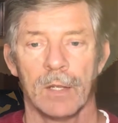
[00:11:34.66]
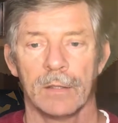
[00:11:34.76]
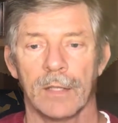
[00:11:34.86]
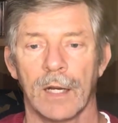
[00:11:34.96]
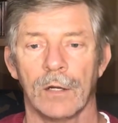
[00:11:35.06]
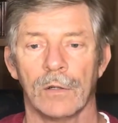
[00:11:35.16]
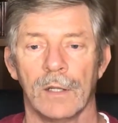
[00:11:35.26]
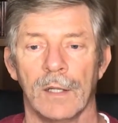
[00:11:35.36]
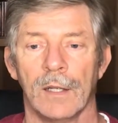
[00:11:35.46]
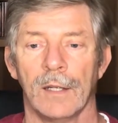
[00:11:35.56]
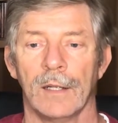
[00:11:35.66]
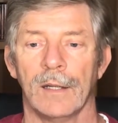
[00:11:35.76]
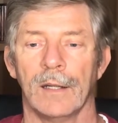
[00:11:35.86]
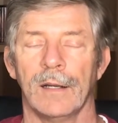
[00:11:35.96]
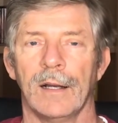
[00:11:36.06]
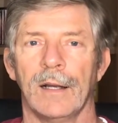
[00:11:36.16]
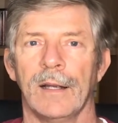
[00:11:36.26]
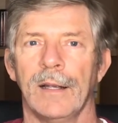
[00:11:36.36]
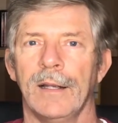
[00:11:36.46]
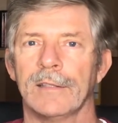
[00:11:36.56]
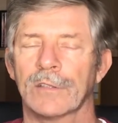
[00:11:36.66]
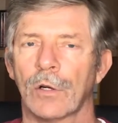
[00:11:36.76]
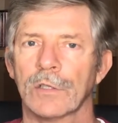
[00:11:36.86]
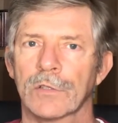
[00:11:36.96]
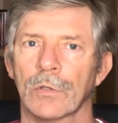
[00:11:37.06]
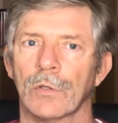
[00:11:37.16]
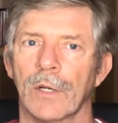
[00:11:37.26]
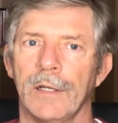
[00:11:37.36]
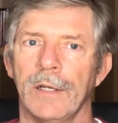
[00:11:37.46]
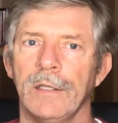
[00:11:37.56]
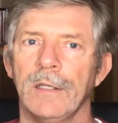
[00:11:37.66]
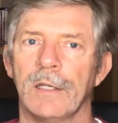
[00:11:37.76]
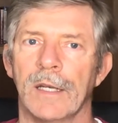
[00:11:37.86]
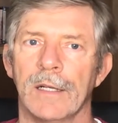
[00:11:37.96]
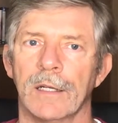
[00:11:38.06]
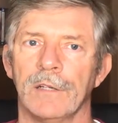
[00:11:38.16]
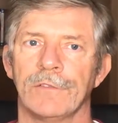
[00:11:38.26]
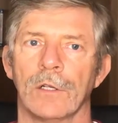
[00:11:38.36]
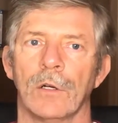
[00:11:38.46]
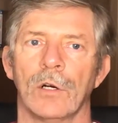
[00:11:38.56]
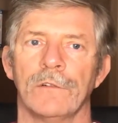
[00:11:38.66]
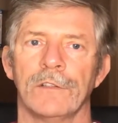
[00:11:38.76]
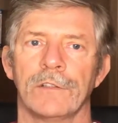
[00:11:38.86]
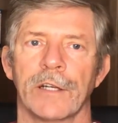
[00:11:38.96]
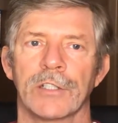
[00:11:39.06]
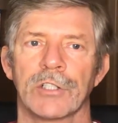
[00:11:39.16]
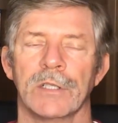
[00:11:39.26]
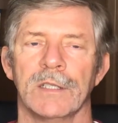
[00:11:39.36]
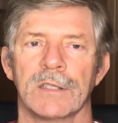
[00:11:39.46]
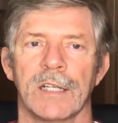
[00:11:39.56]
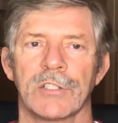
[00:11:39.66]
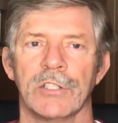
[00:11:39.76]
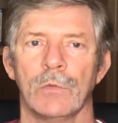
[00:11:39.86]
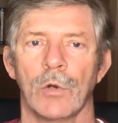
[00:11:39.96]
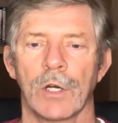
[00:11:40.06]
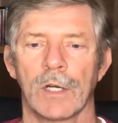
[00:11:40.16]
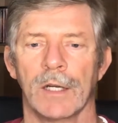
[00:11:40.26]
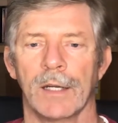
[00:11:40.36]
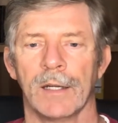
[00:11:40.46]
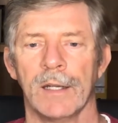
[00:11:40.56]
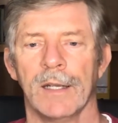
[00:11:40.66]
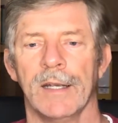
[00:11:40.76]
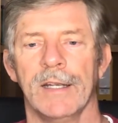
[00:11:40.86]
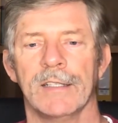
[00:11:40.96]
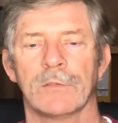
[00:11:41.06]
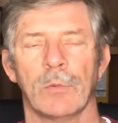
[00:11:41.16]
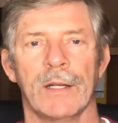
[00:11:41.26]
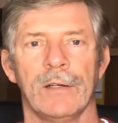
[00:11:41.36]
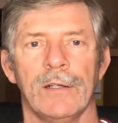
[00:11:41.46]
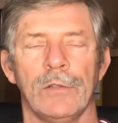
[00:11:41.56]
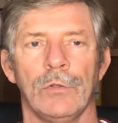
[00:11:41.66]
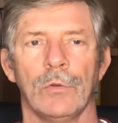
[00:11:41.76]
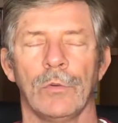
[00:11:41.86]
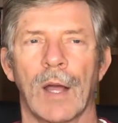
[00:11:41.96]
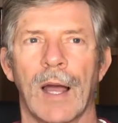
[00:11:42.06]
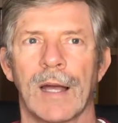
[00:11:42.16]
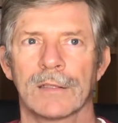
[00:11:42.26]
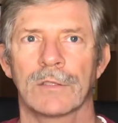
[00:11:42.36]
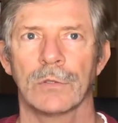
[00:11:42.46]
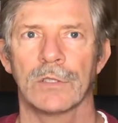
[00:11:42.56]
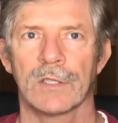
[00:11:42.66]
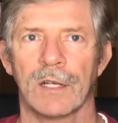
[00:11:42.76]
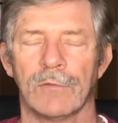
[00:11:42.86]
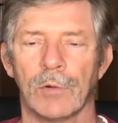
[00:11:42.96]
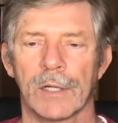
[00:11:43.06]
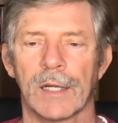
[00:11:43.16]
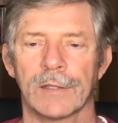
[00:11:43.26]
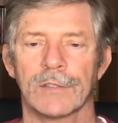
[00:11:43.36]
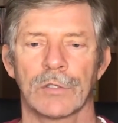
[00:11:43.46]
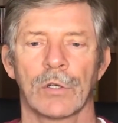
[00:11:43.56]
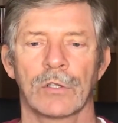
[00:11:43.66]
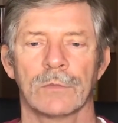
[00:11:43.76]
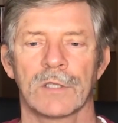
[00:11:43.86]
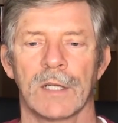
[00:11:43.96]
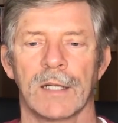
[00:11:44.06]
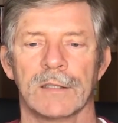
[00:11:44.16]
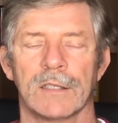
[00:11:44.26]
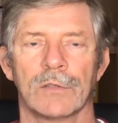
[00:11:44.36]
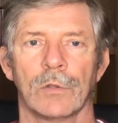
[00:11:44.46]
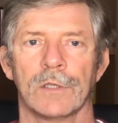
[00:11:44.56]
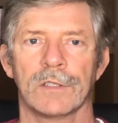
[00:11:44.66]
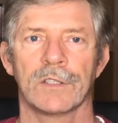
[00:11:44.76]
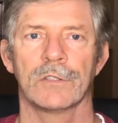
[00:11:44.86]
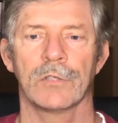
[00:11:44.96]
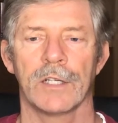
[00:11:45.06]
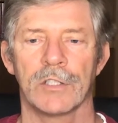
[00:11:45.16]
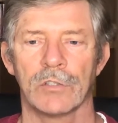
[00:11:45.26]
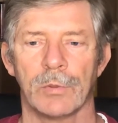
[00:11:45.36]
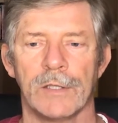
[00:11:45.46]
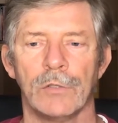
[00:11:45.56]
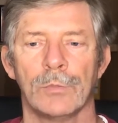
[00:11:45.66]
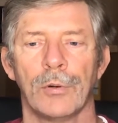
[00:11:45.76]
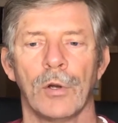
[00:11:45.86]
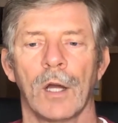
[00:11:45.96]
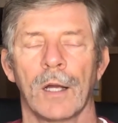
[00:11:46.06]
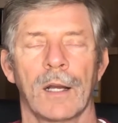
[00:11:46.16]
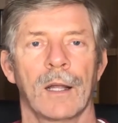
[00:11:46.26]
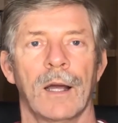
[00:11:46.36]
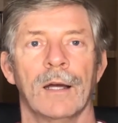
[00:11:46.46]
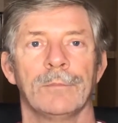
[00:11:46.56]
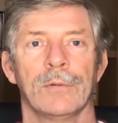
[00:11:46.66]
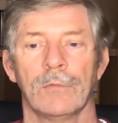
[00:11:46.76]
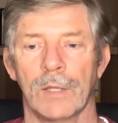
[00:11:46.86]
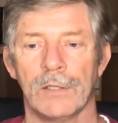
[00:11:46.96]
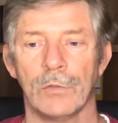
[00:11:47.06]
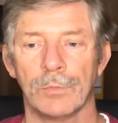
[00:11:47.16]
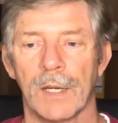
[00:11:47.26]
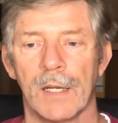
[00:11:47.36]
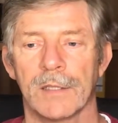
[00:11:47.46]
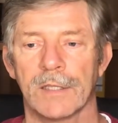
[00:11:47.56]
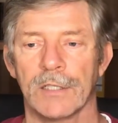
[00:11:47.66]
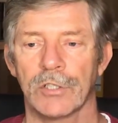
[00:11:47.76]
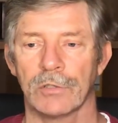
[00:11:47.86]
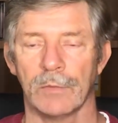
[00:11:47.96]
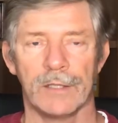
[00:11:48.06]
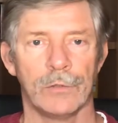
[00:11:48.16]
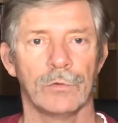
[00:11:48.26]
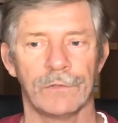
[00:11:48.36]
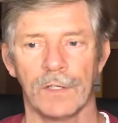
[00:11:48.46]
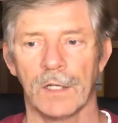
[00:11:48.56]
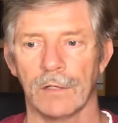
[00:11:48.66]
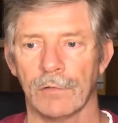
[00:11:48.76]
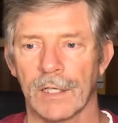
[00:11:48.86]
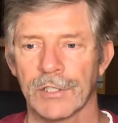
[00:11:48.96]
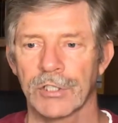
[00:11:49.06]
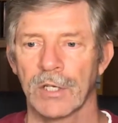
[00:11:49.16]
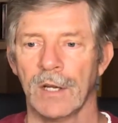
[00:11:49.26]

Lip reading: Now, it's also an indicator if the law of attraction is actually working, is when you ask yourself, what are the circumstances or the situations when you perk up, when you pay attention, when you feel a rush,